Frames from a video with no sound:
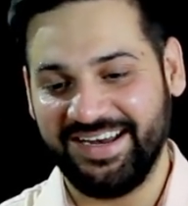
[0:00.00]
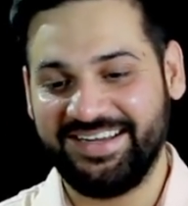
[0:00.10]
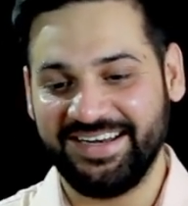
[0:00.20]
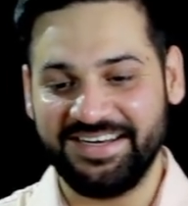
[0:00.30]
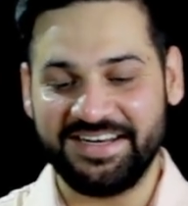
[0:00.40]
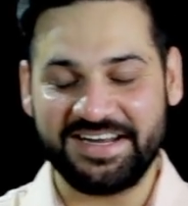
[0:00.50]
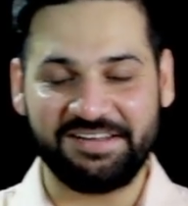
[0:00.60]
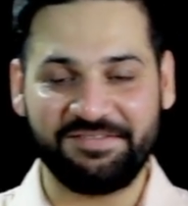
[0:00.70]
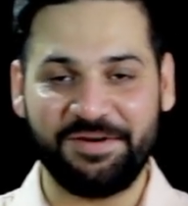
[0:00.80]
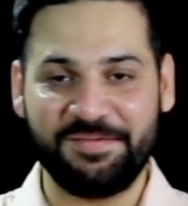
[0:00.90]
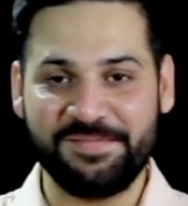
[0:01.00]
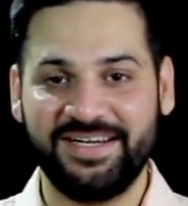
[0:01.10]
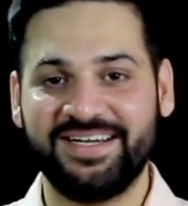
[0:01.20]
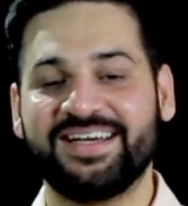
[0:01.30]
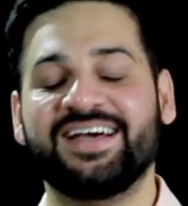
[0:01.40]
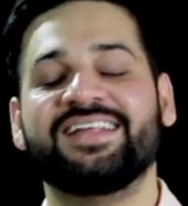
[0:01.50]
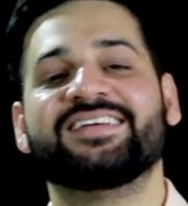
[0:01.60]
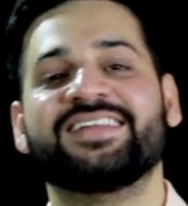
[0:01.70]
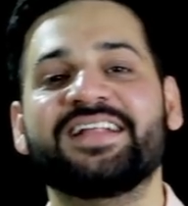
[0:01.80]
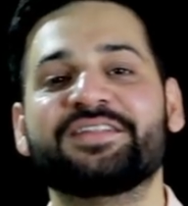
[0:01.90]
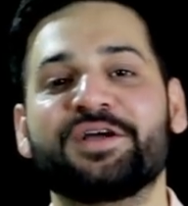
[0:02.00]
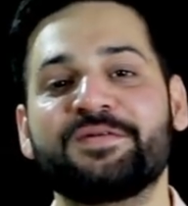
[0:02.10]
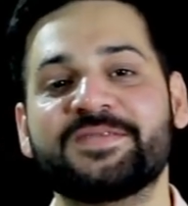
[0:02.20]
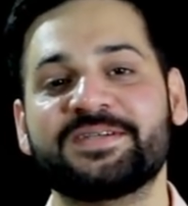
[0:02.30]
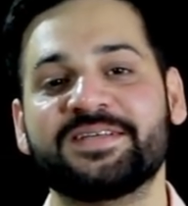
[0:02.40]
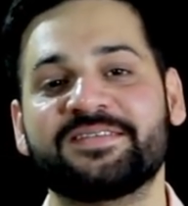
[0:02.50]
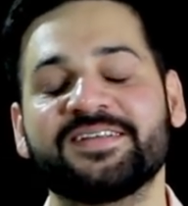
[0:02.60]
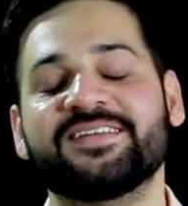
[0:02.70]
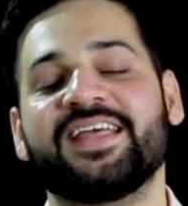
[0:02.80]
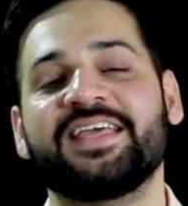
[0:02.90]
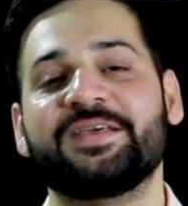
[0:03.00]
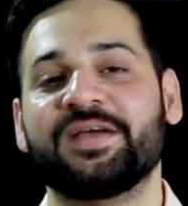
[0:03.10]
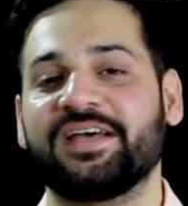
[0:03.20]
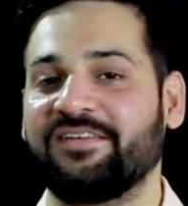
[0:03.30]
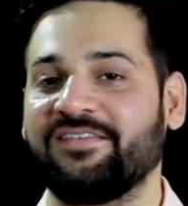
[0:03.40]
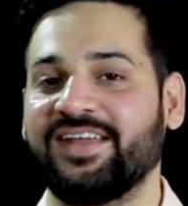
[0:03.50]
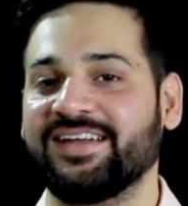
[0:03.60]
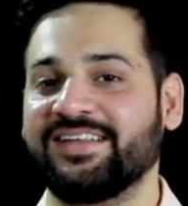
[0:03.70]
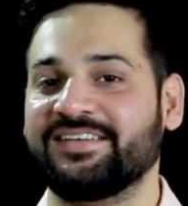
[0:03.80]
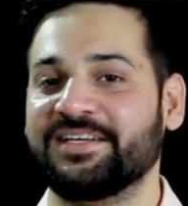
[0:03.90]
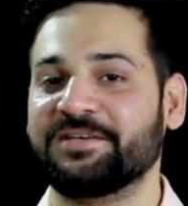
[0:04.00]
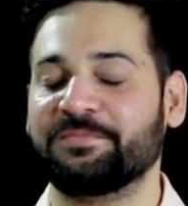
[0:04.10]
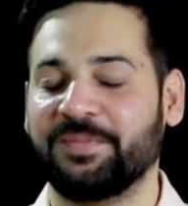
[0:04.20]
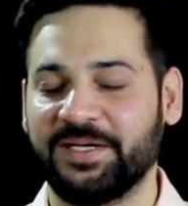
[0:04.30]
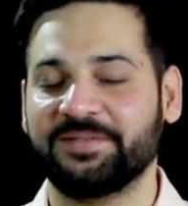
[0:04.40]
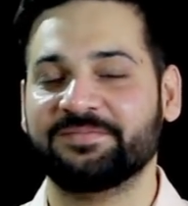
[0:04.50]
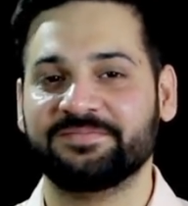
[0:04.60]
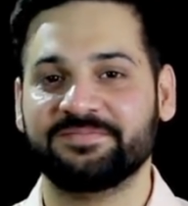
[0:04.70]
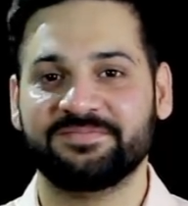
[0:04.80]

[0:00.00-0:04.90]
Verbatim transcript: write any negative comment. So that's all for today students. Thank you and have a very nice day. Bye.